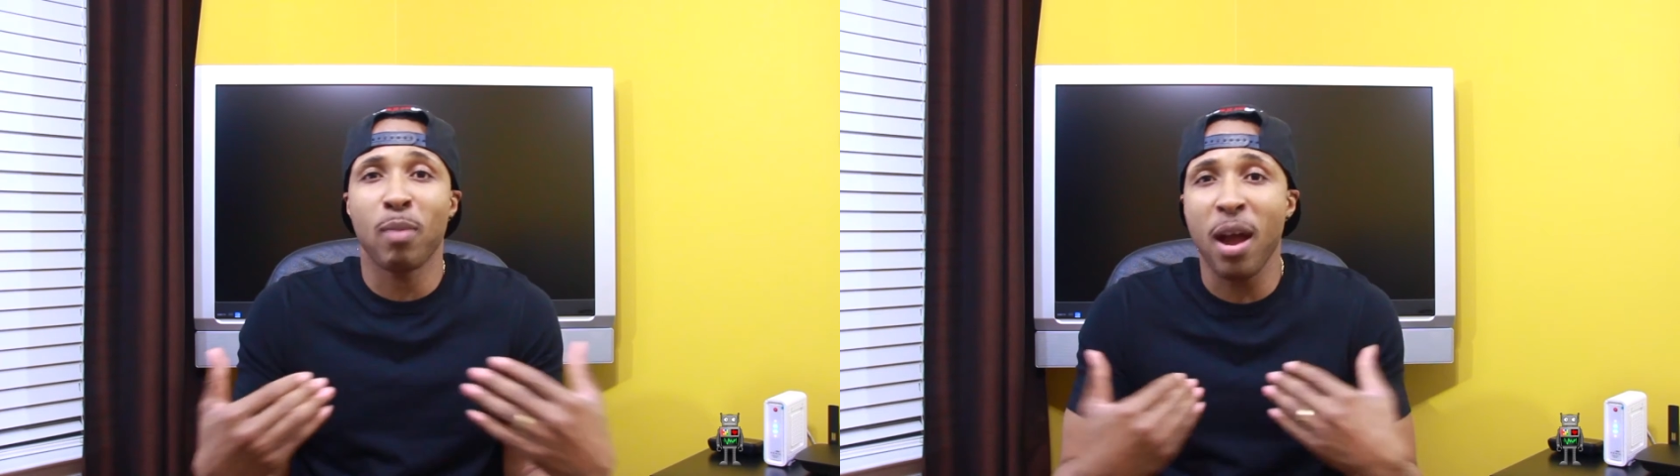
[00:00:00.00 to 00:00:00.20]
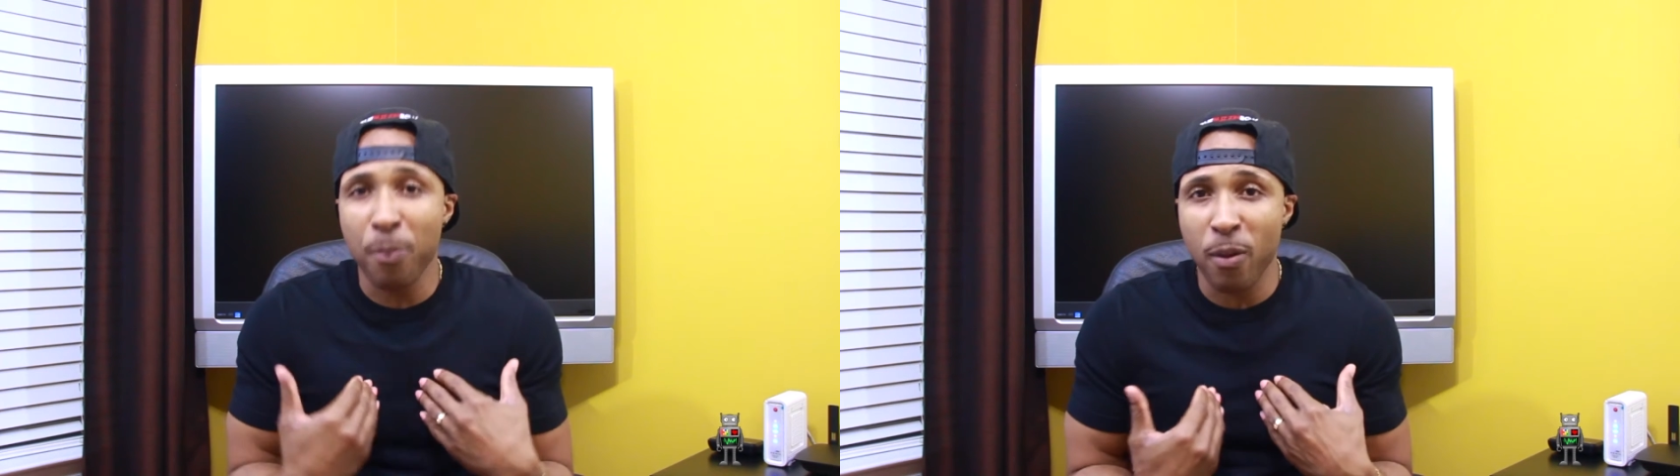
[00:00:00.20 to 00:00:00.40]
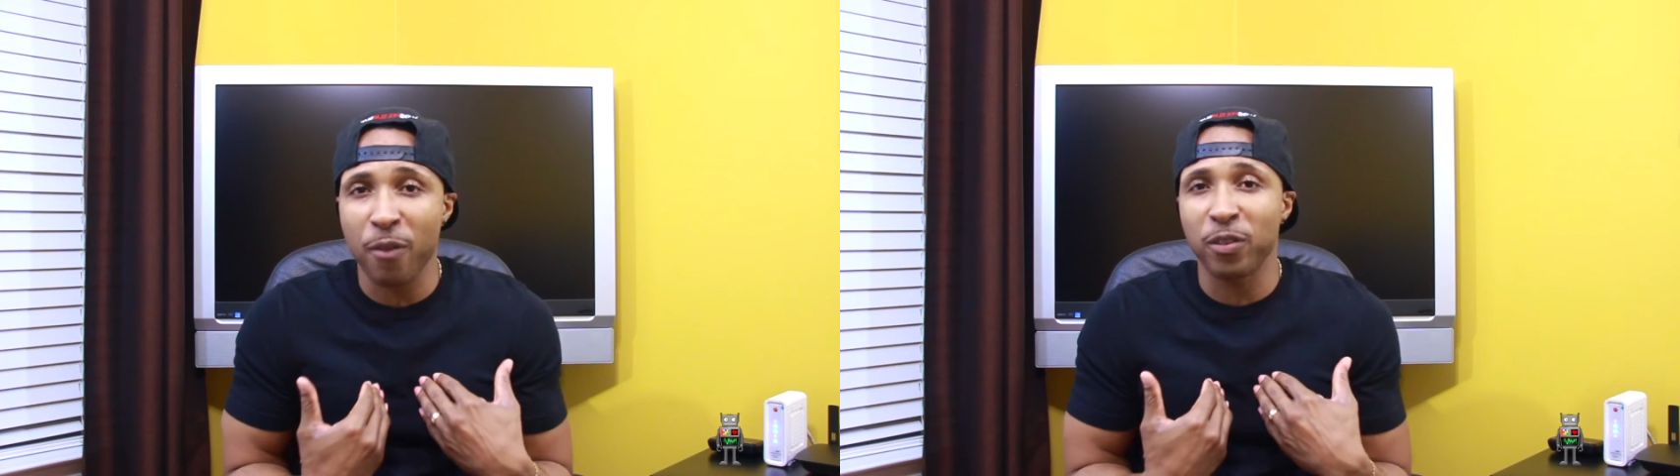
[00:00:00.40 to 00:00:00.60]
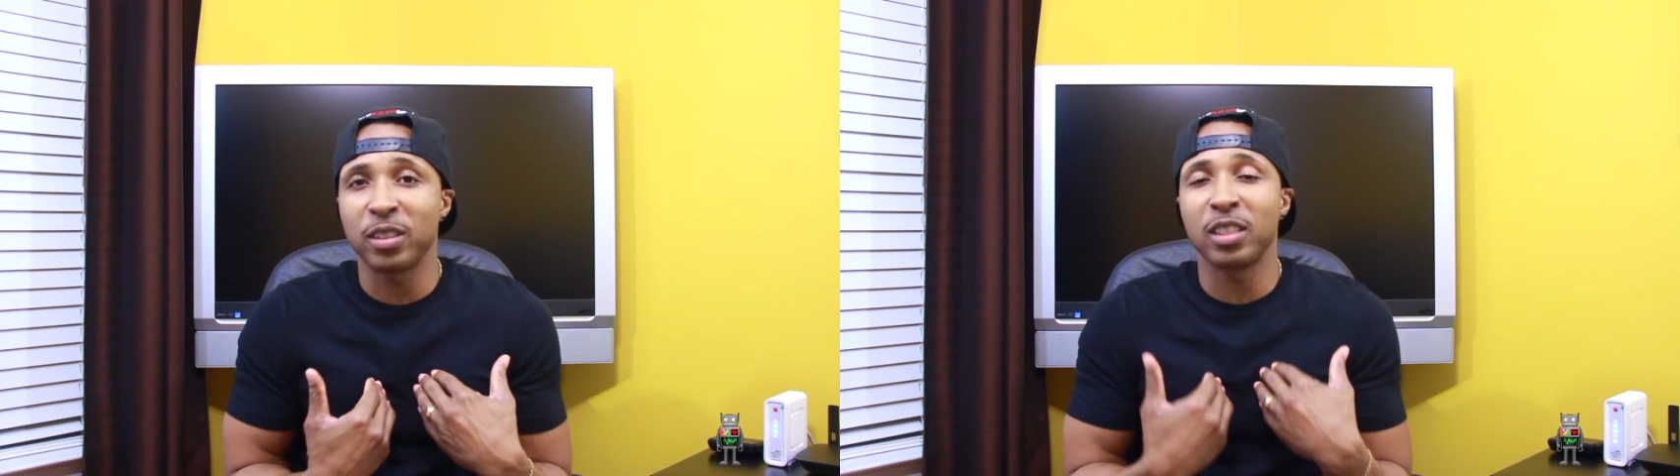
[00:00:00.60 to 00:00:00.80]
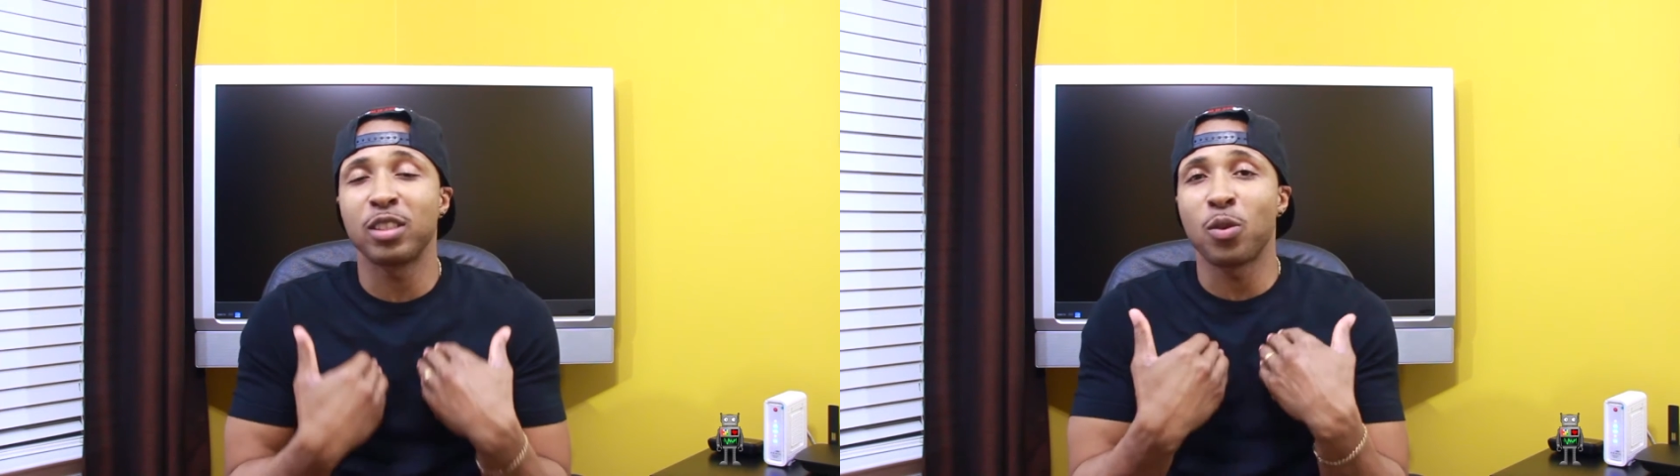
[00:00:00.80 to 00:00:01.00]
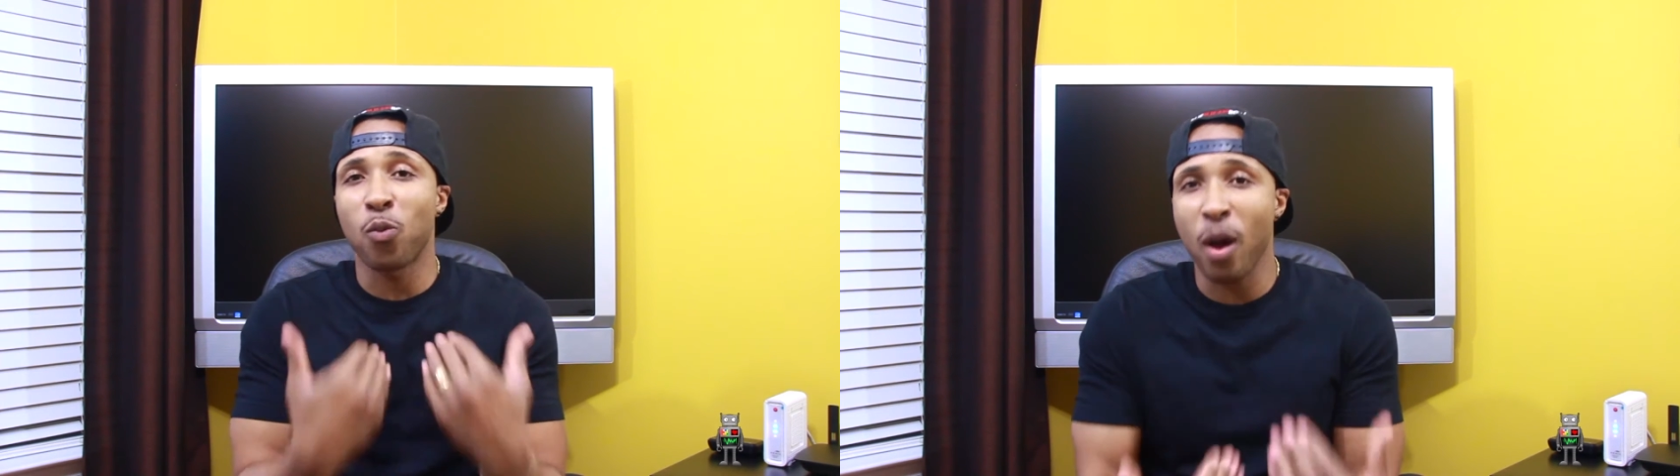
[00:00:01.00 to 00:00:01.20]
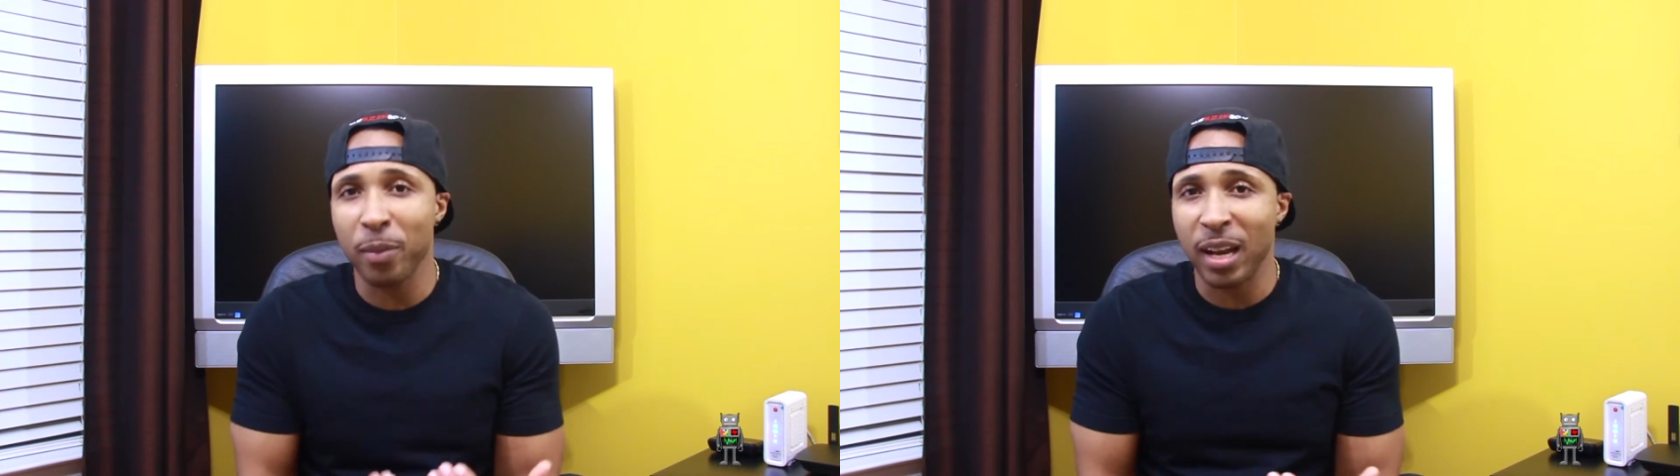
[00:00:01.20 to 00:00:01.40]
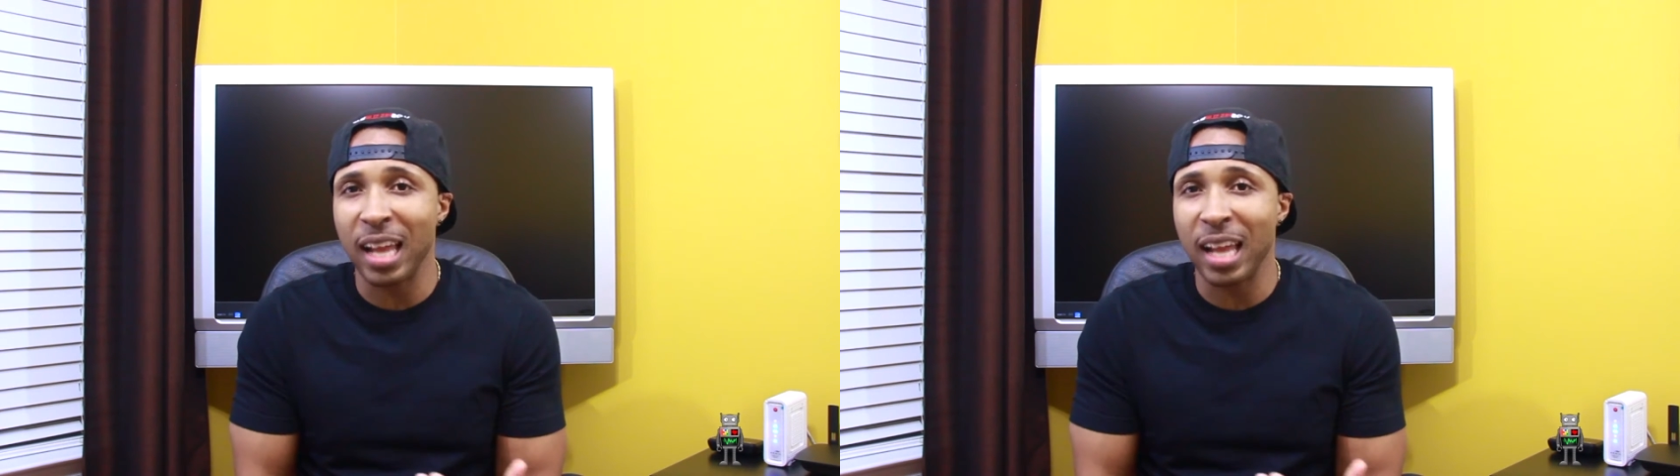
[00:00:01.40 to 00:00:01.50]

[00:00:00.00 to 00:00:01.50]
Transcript: my preference is the woman.